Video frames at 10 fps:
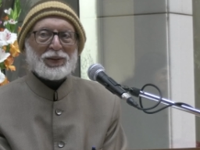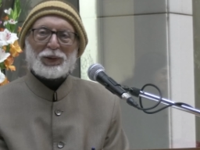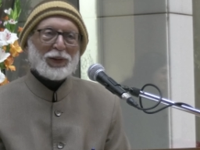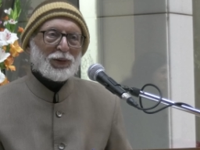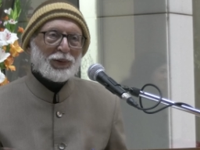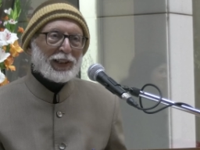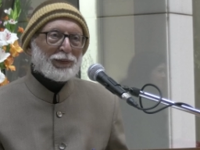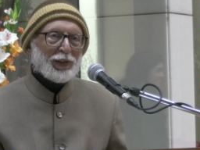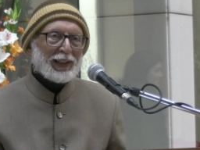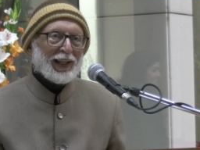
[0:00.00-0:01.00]
So there was no
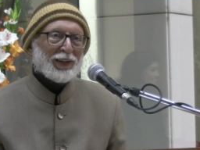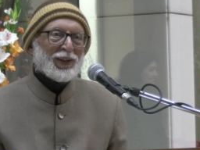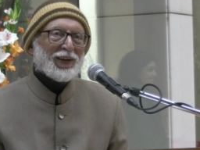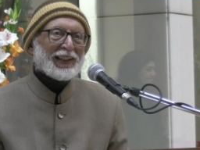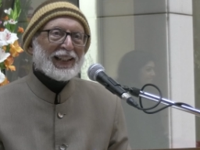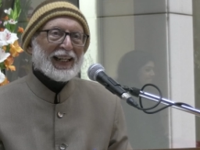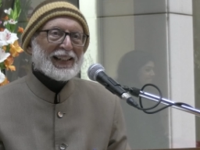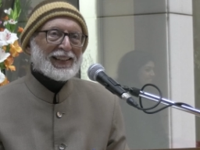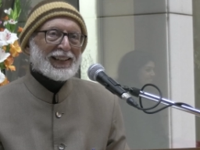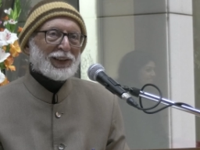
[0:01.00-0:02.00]
need for an aeronautical
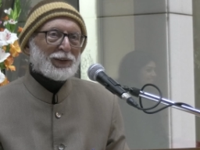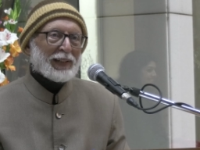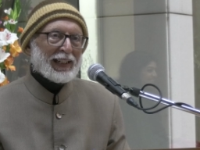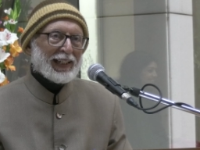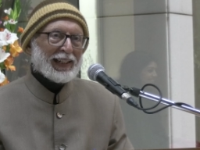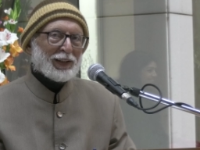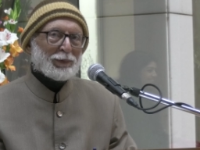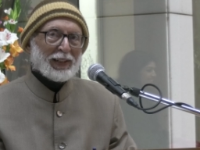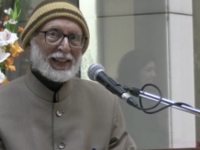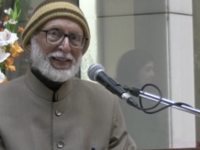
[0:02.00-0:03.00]
engineer to maintain
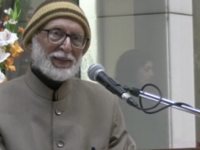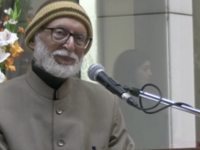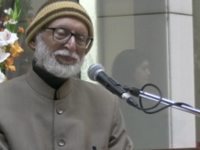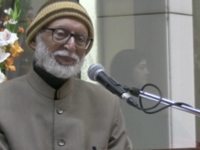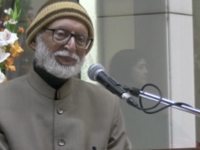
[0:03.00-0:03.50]
aeroplanes.